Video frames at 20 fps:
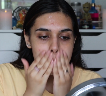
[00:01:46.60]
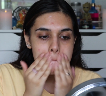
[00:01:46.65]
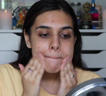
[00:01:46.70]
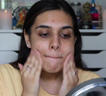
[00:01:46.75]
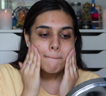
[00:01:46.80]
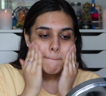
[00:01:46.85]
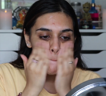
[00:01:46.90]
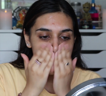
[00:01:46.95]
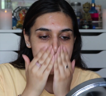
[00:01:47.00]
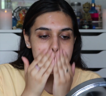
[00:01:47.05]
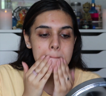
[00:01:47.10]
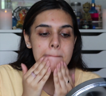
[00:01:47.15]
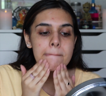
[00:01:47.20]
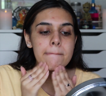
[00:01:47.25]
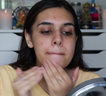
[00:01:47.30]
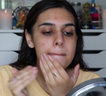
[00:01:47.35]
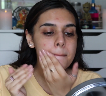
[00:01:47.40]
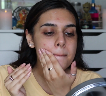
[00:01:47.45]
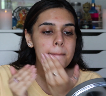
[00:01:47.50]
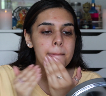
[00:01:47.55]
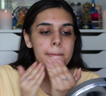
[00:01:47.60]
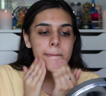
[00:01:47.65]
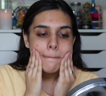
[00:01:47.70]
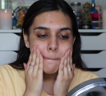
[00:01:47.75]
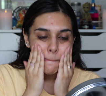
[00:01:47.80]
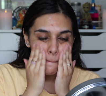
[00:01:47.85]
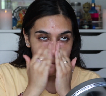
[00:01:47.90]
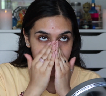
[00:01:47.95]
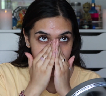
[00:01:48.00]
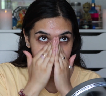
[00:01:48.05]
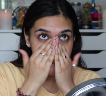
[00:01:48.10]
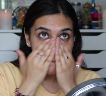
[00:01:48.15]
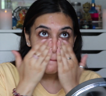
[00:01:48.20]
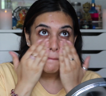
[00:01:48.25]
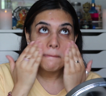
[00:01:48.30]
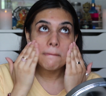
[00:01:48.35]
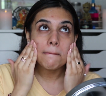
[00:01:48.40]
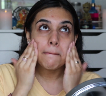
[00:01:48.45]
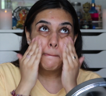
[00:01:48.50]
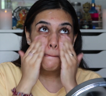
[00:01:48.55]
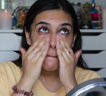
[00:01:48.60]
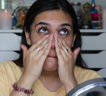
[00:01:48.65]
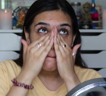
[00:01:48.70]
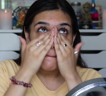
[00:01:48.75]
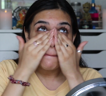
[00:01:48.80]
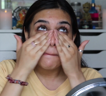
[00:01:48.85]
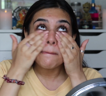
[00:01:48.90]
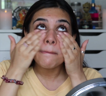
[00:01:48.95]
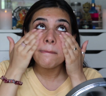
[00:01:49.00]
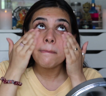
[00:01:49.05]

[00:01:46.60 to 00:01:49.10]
No one is speaking in this clip.